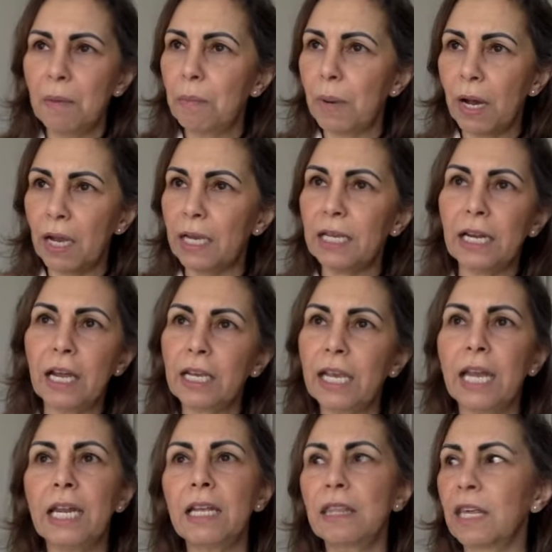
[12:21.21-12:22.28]
But like
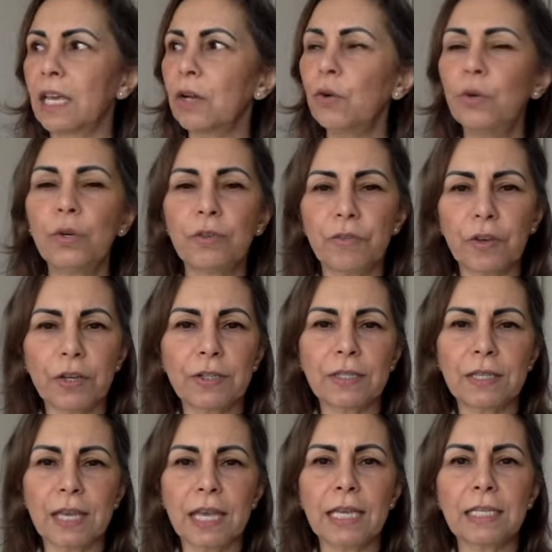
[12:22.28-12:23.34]
anything, all of those
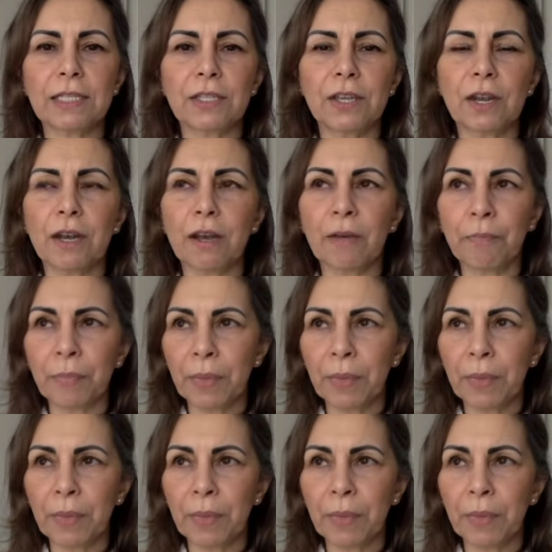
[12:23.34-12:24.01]
things, you know,